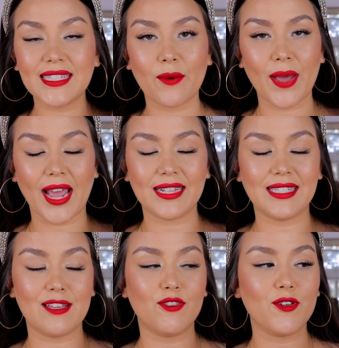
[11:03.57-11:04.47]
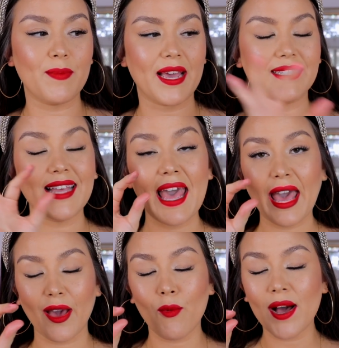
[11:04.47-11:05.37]
That way I could see through because
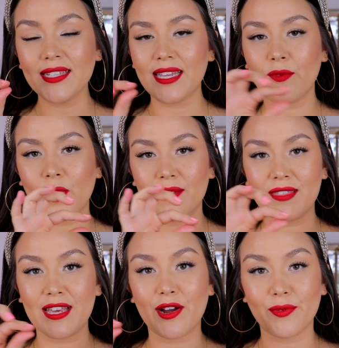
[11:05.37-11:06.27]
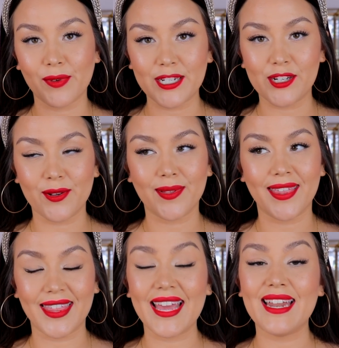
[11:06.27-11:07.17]
it was in one of the original
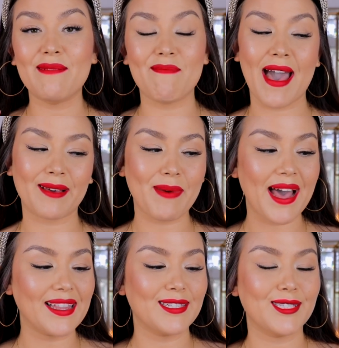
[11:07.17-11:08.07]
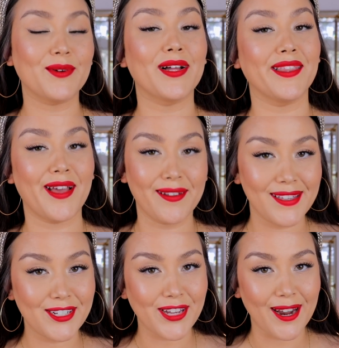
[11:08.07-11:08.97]
thin MAC palettes. So a lot of
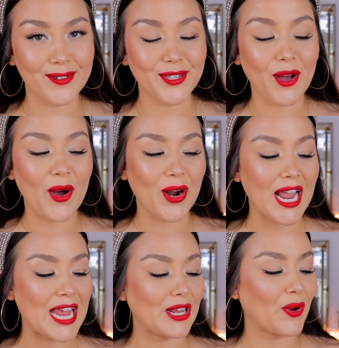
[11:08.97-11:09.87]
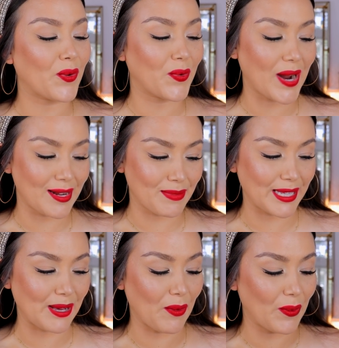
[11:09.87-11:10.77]
these shadows are
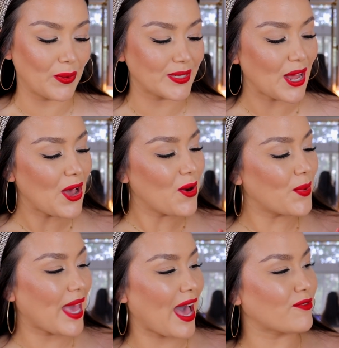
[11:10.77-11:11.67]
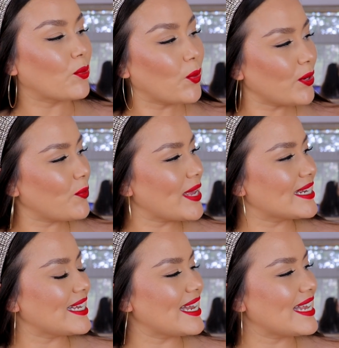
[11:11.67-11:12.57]
incredibly old. We have Woodwinked
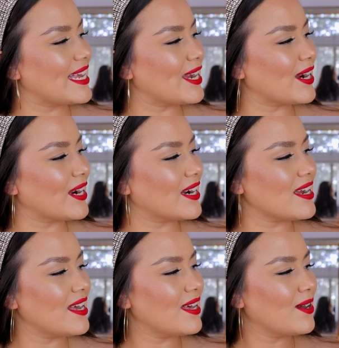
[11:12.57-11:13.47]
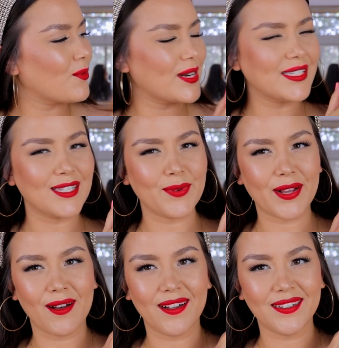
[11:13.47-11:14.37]
in here. What is this one
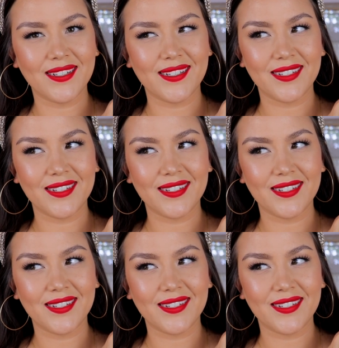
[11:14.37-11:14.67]
called?